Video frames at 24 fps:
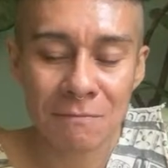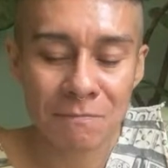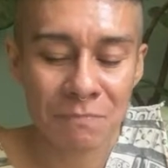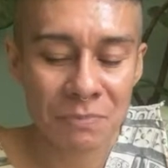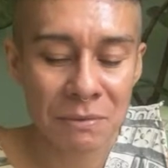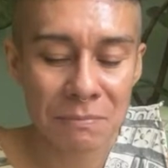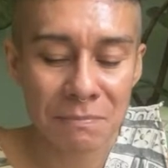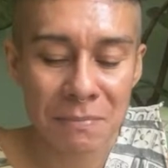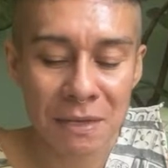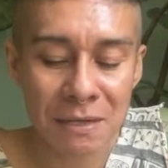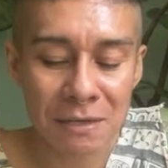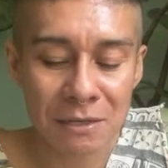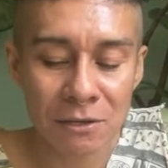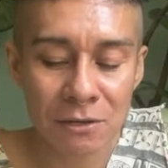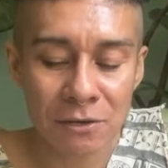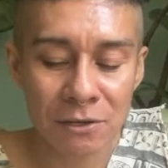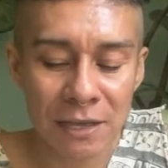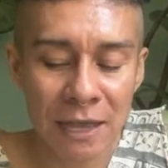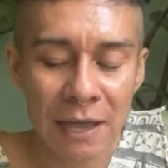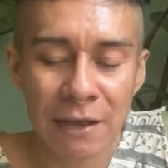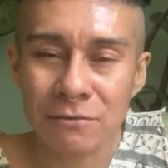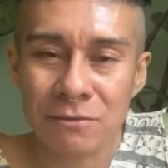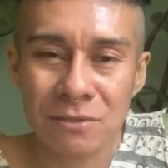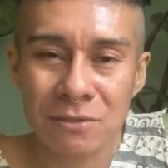the money, your
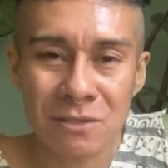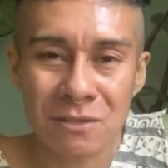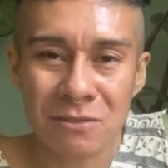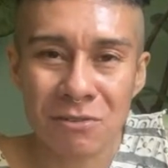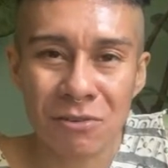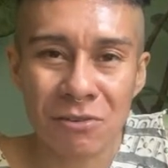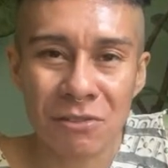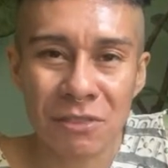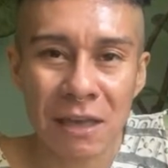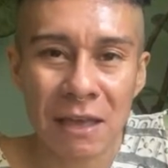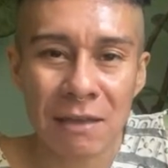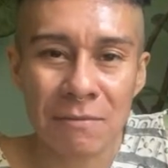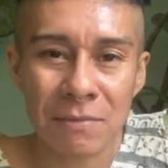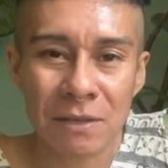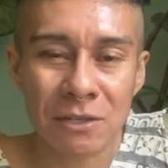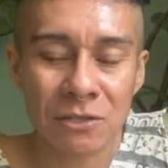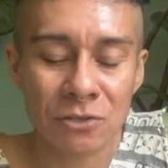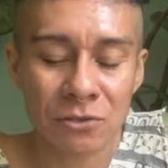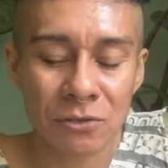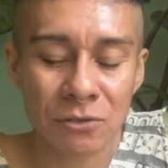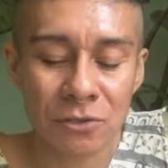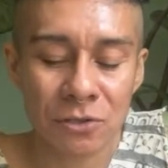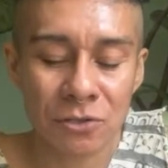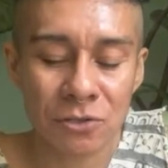accounts and all that, make
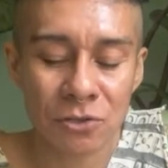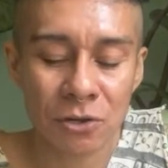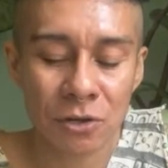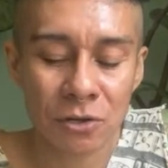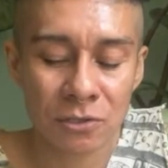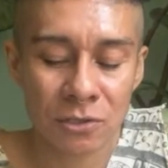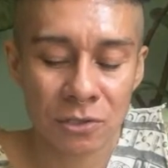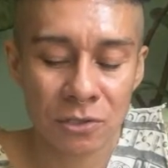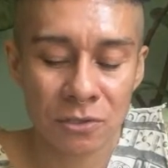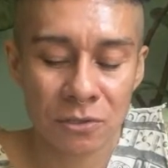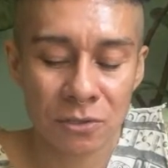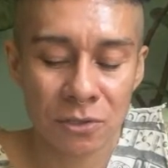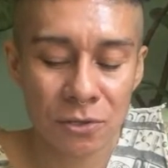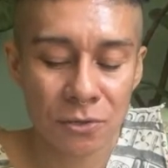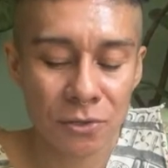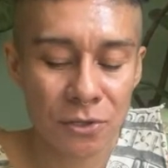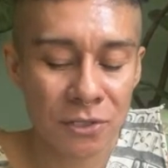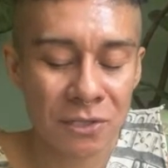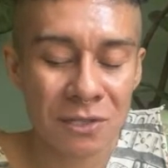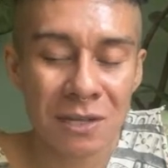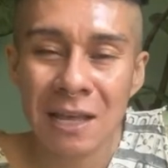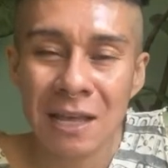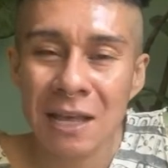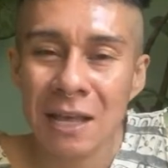sure all the charges are yours.